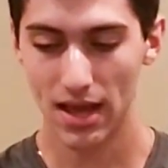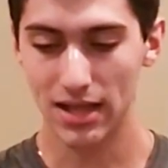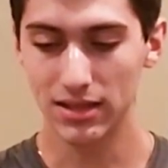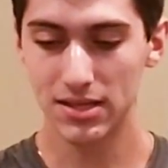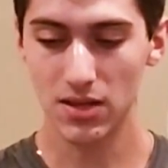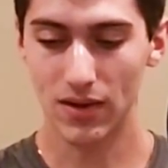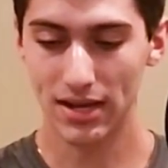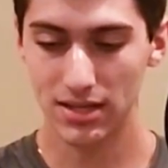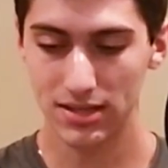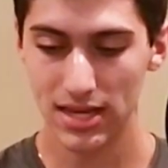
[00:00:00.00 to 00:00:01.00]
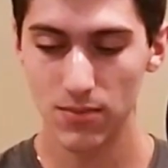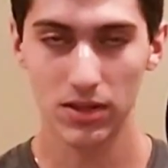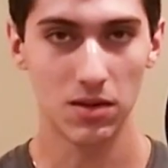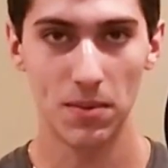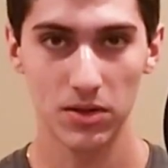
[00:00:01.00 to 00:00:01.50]
At least I'll get to see
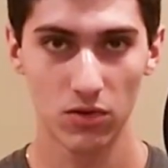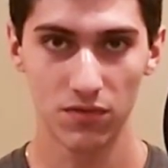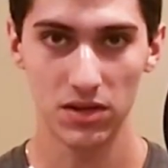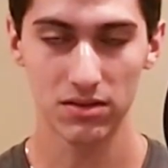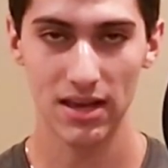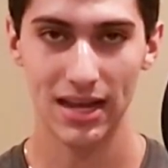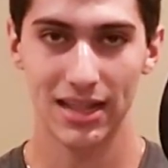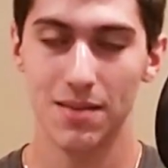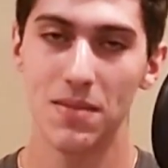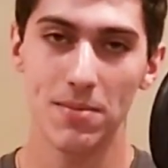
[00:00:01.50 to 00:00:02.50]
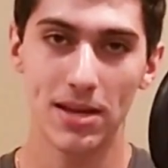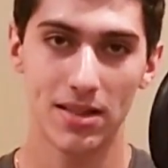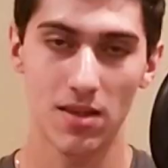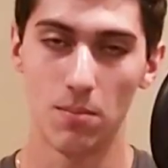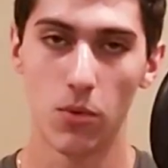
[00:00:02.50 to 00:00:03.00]
what the puzzle feels like, and then maybe
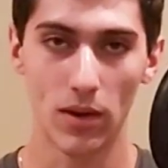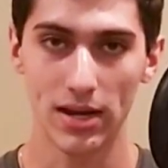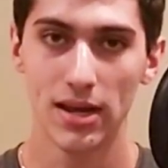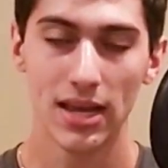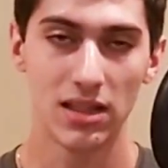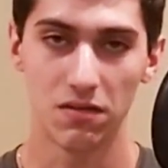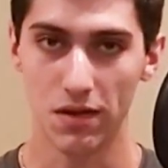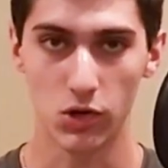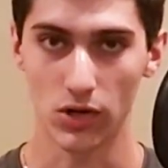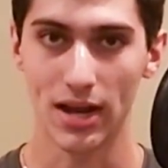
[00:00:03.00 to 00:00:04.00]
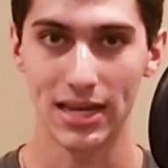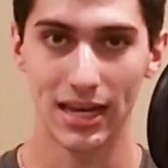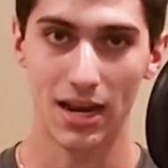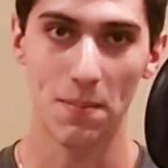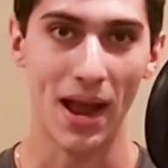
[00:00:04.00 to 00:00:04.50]
at some point in the future I
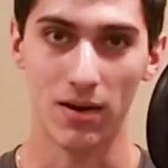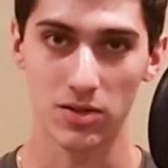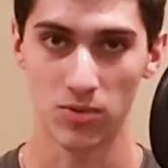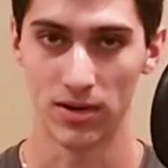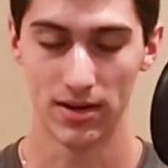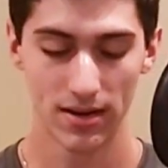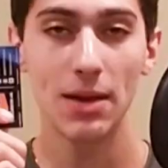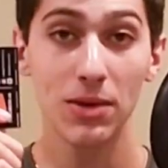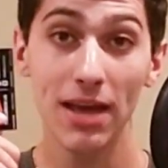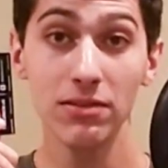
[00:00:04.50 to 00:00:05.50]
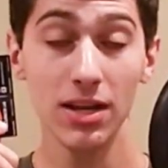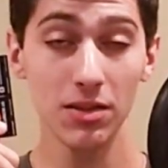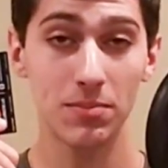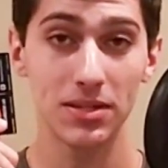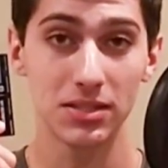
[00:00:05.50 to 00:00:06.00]
can get a Paris one. And we have
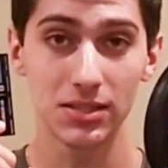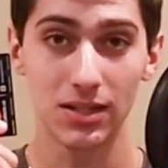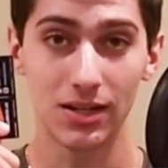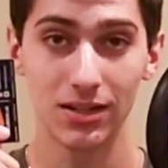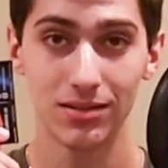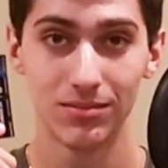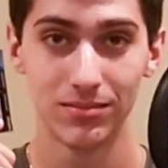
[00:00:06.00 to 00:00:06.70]
another business card.